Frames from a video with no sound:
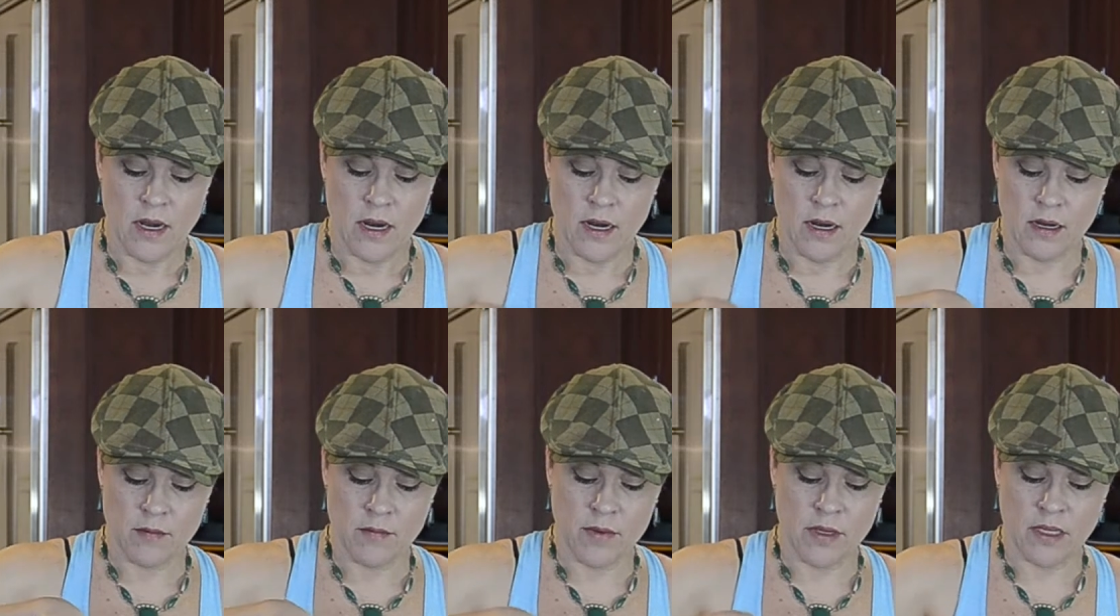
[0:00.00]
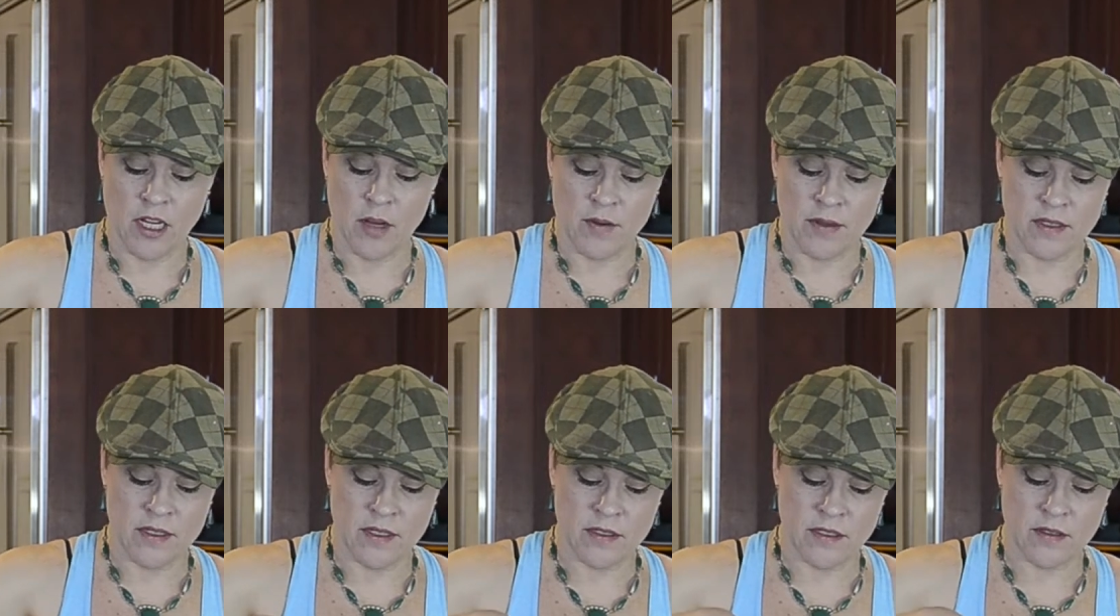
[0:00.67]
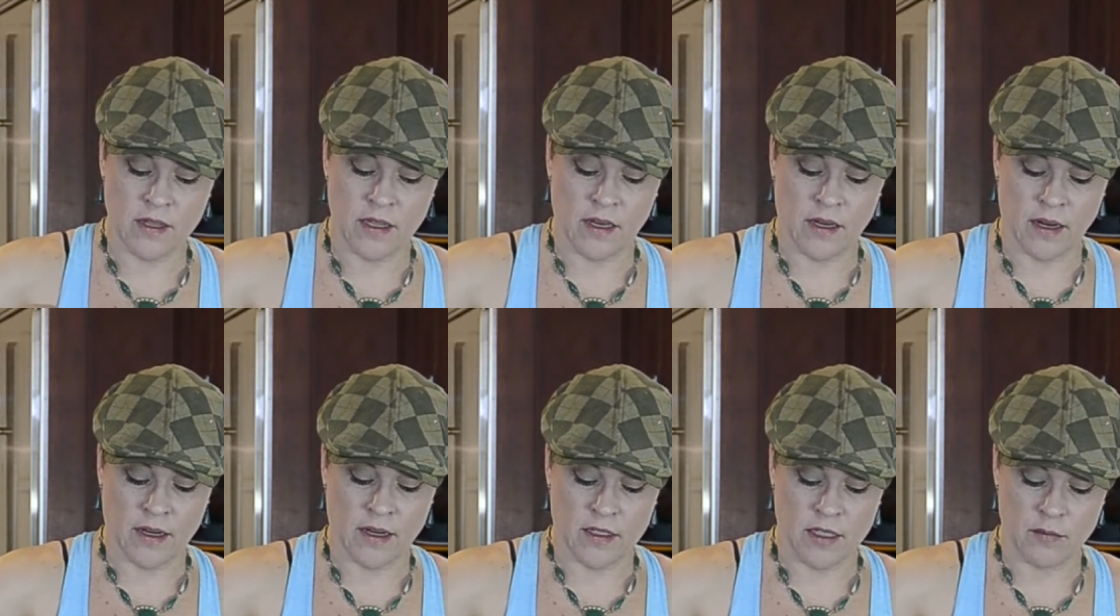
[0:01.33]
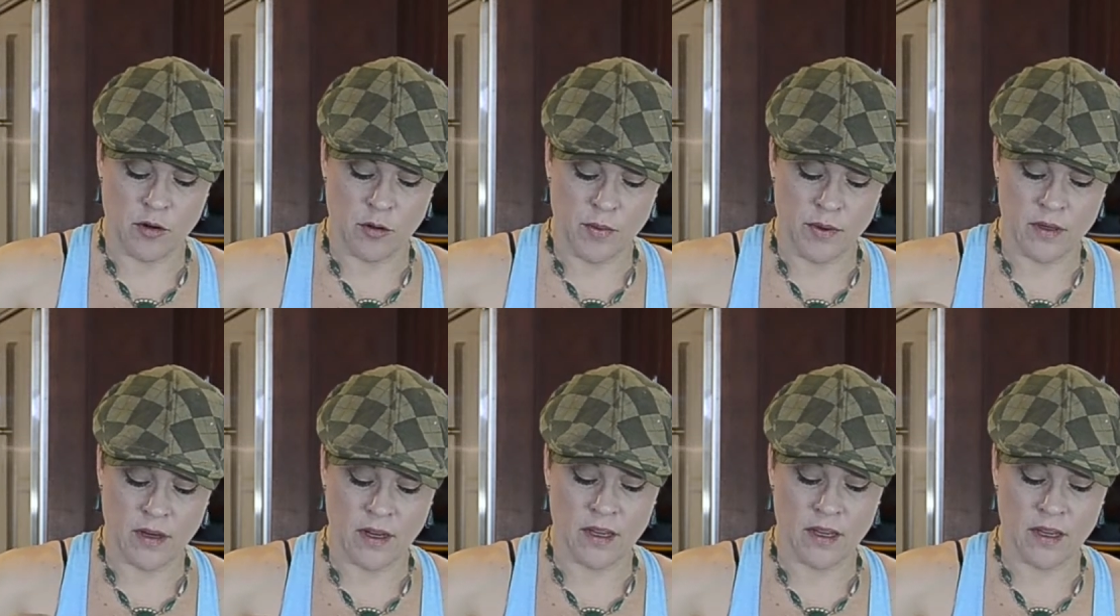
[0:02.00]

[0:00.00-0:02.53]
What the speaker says: But Naomi insisted that I cut them open,